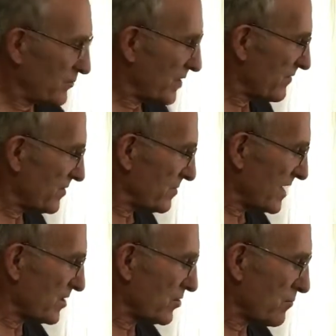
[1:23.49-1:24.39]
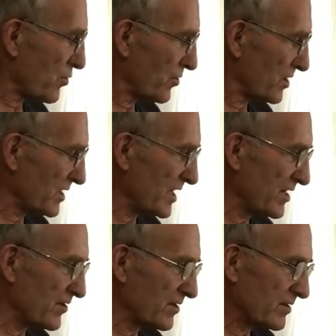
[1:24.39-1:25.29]
We have the main component
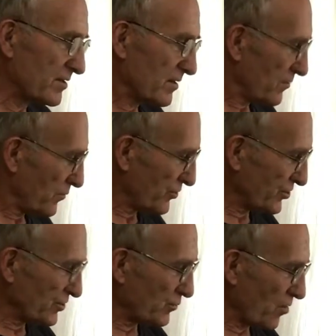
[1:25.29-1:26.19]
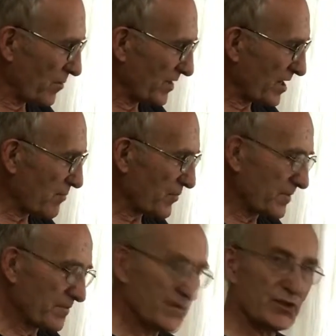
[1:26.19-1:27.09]
here, which is warming up.
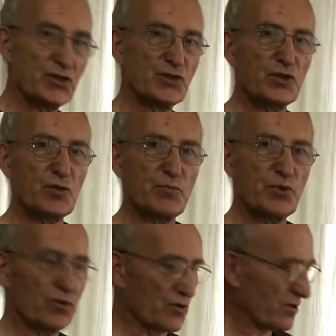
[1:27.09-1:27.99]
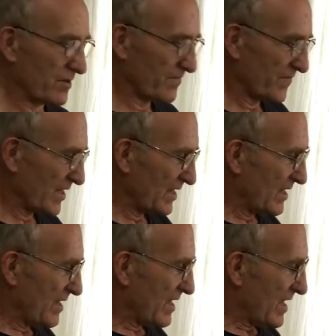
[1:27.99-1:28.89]
This is the computer.
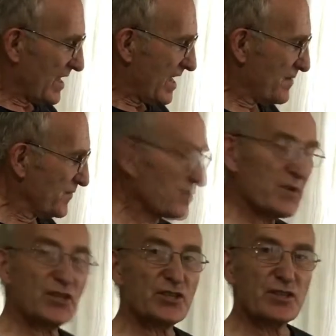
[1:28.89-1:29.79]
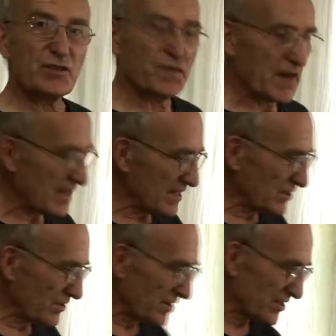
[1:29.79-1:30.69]
Information is fed
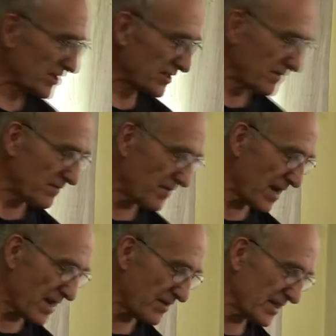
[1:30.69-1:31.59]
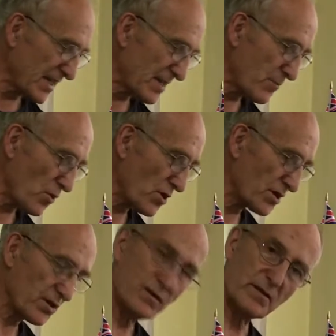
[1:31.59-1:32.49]
into this via the keyboard
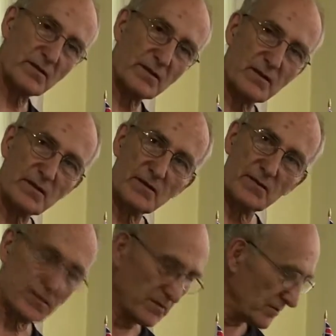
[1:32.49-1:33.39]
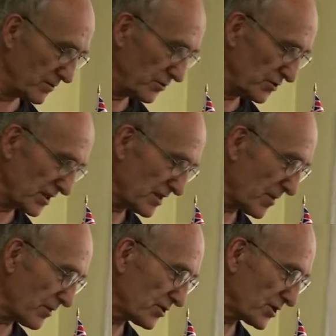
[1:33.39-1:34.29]
using the
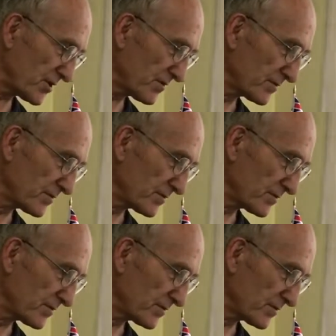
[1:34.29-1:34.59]
mouse.